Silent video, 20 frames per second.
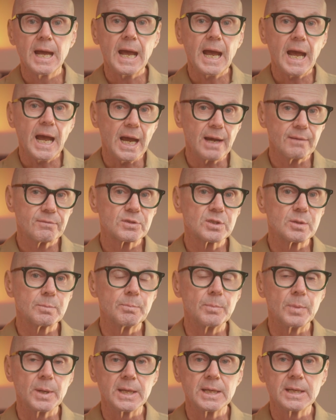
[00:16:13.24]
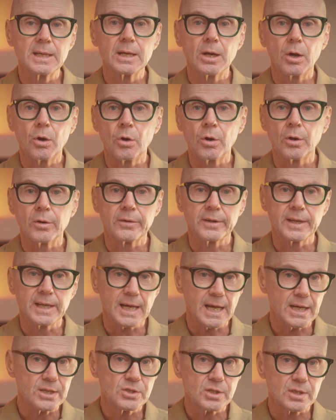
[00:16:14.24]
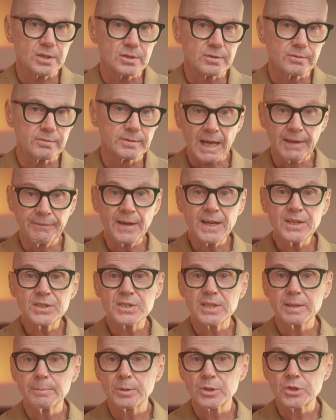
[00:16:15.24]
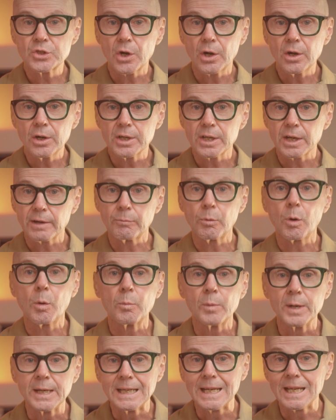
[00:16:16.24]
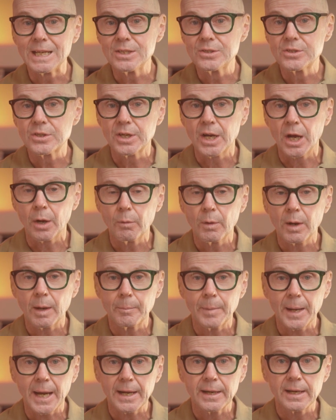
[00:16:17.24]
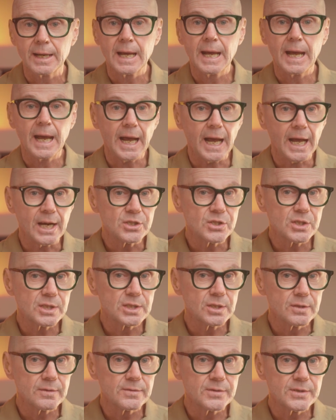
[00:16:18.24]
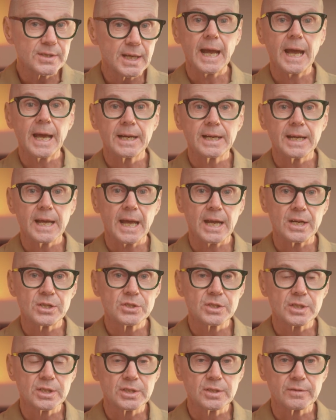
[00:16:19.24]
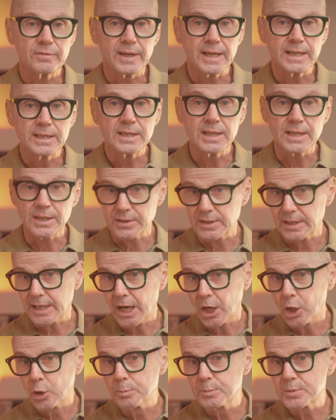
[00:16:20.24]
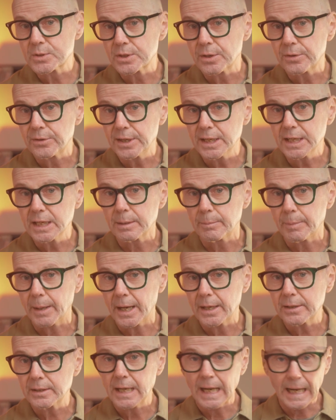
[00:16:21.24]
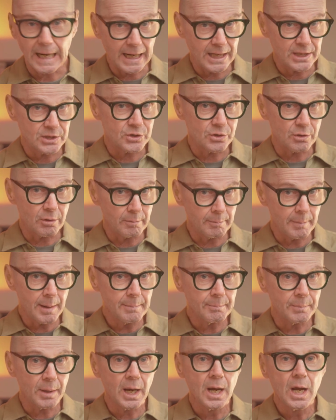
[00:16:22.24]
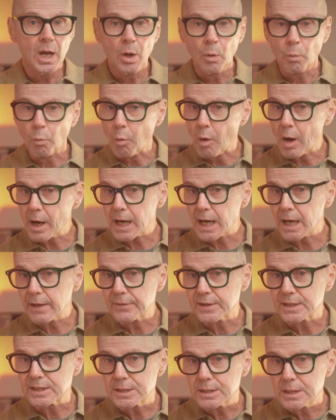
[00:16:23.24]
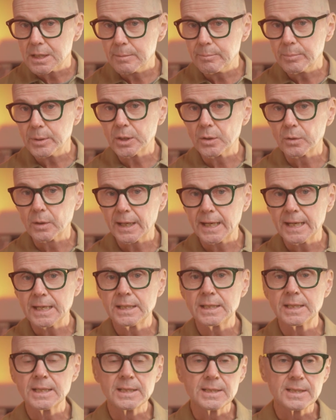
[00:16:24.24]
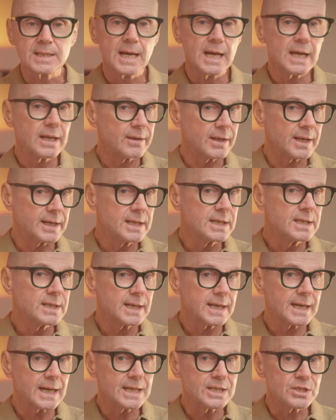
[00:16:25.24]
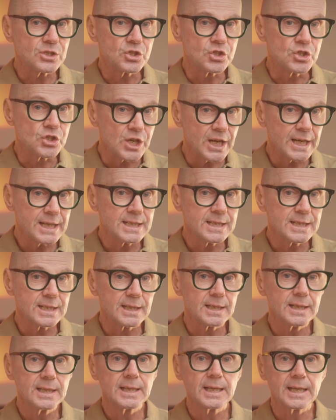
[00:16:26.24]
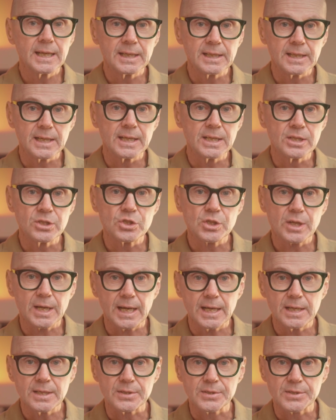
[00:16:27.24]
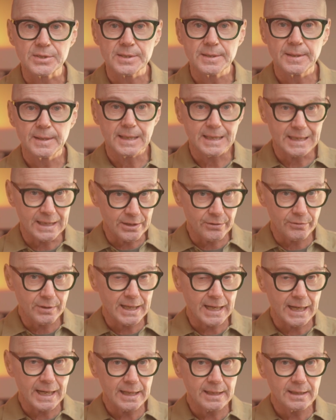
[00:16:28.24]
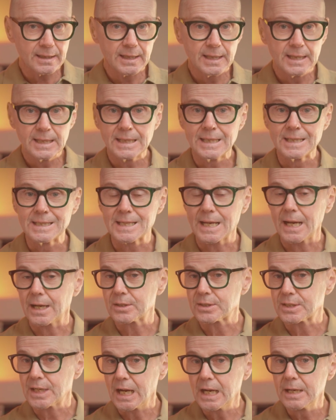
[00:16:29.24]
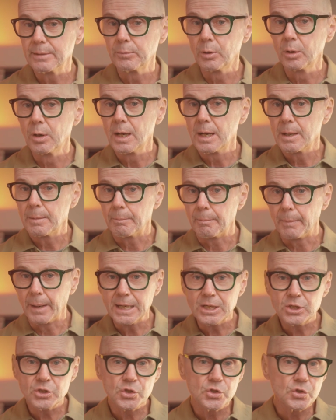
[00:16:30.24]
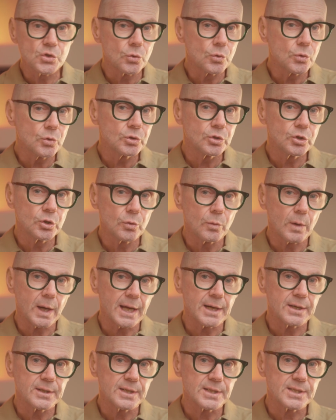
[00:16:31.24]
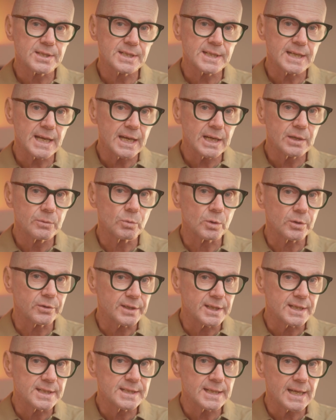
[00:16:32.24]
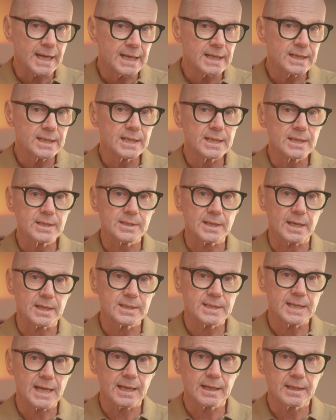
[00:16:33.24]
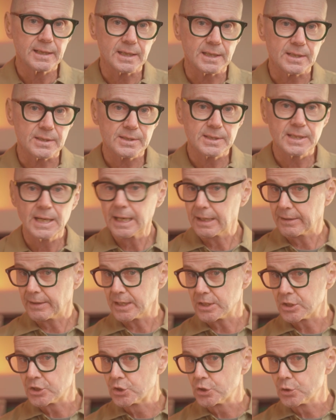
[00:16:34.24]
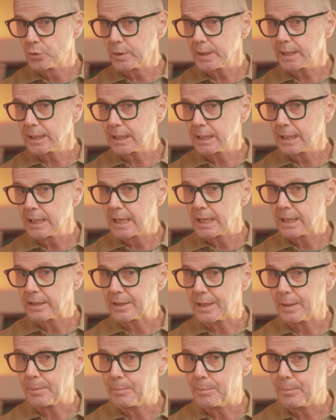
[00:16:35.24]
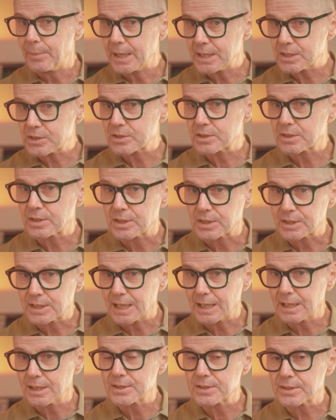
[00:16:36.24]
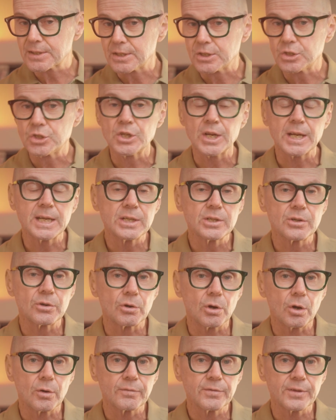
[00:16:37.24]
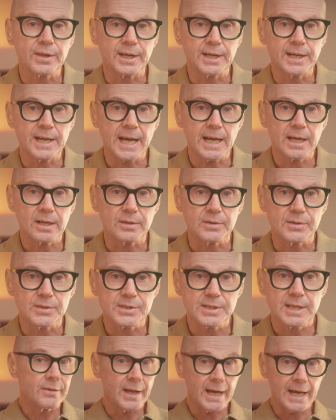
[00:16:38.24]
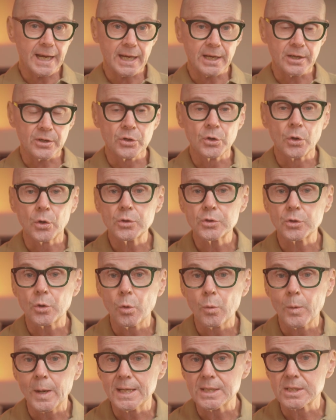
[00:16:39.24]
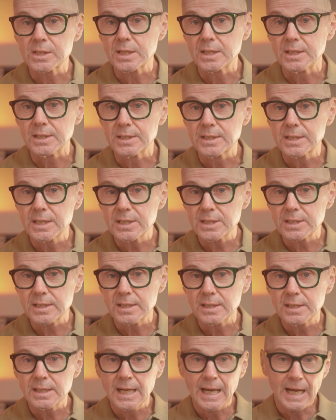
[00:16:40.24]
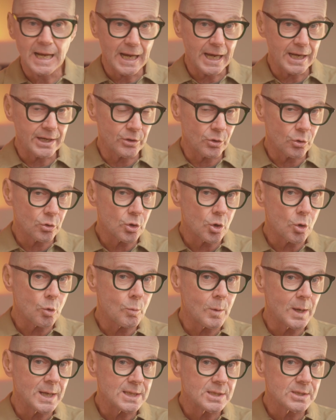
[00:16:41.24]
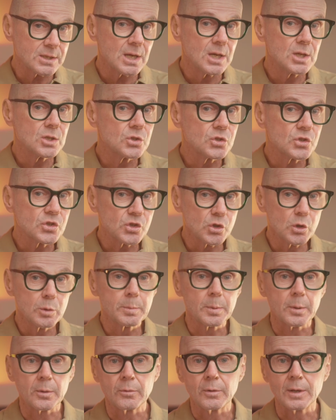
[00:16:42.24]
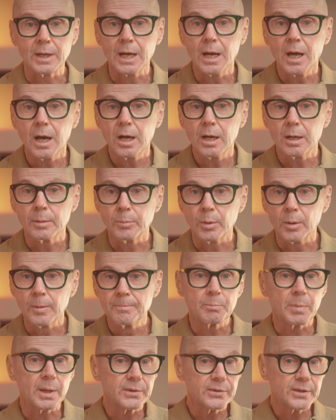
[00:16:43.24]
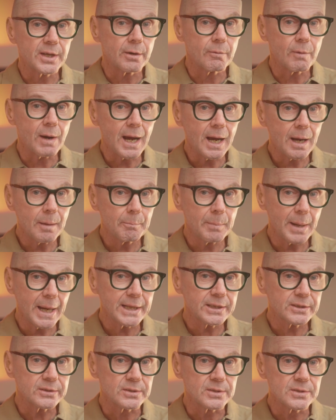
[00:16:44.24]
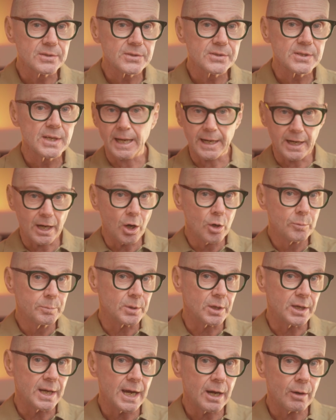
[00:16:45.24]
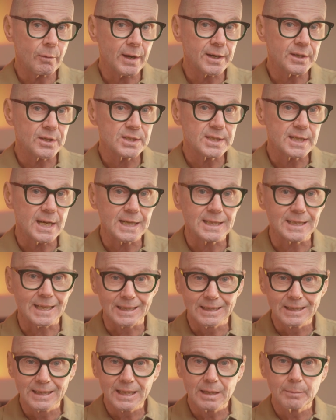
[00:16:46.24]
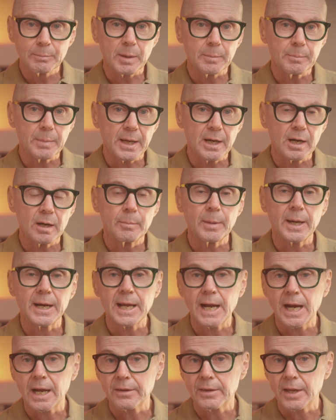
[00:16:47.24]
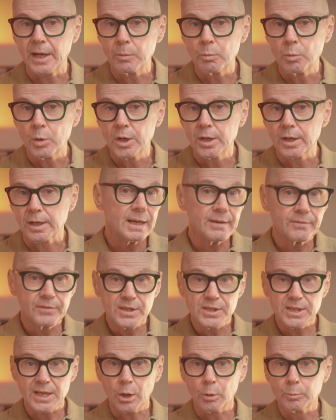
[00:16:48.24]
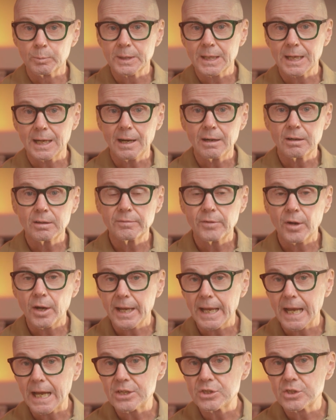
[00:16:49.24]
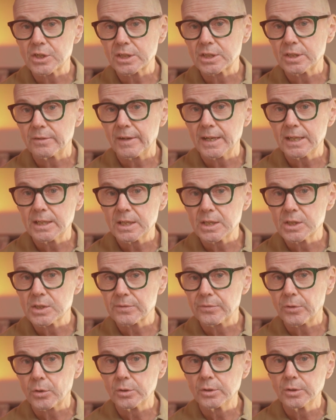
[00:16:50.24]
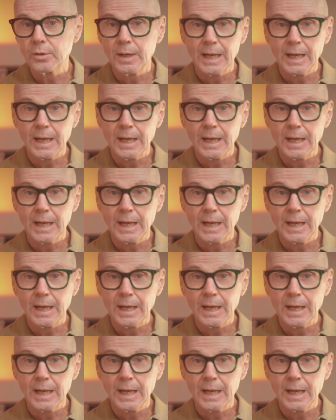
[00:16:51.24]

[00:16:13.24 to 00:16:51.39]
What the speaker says: have to be on the adjective. And that's the majority of what we need to know about adjectives and adjective endings. It helps to think about and to remember what are the typical endings that indicate gender in each case. Here again is our table. Make sure you understand what these endings are telling us. They're doing their best to tell us the gender of the nouns. They are not always consistent and not always super reliable, but there are patterns, and I hope you now understand a little bit better about how they work. If this helped clarify adjective endings for you,